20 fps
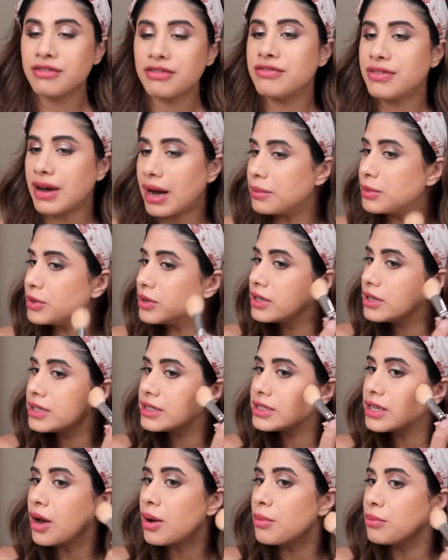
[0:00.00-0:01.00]

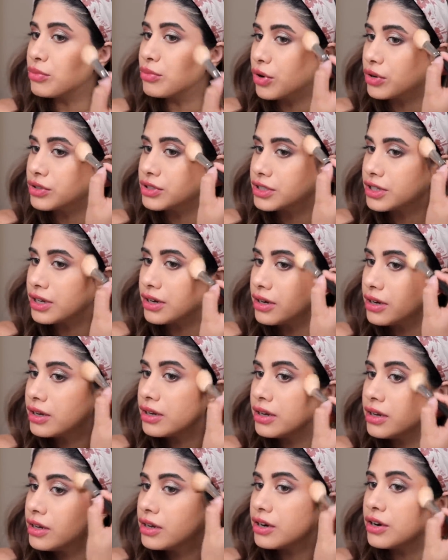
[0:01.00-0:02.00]
fabulous bronzer,
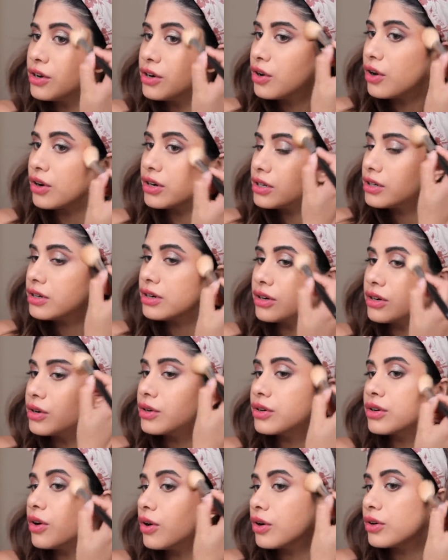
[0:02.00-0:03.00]
not a
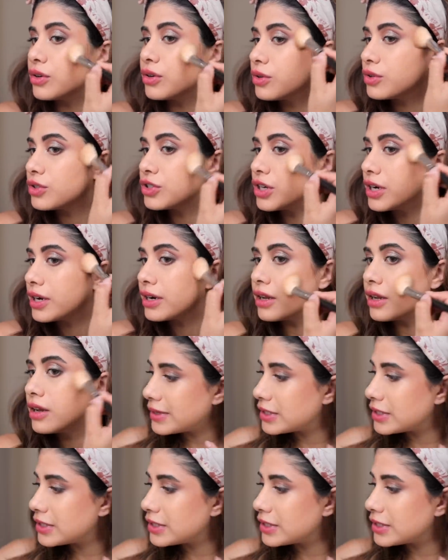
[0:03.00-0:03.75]
good contour shade.